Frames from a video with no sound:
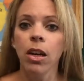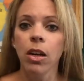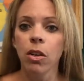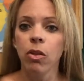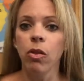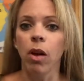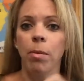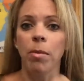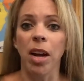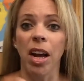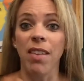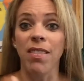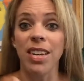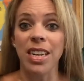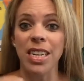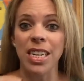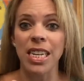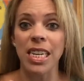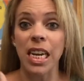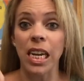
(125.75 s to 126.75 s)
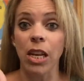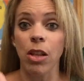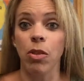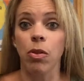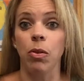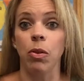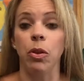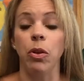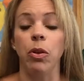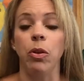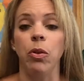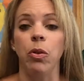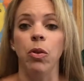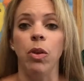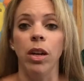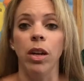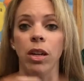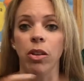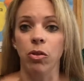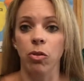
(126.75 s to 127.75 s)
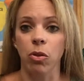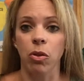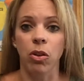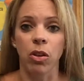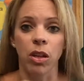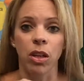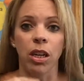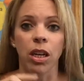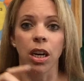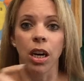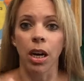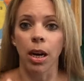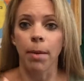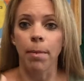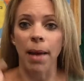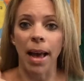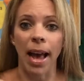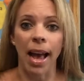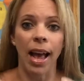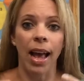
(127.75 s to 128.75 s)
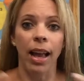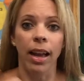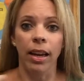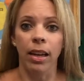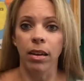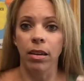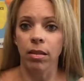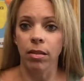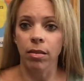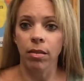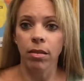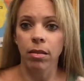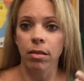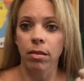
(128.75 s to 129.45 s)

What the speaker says: So I'm not having to dig through a drawer or a bag or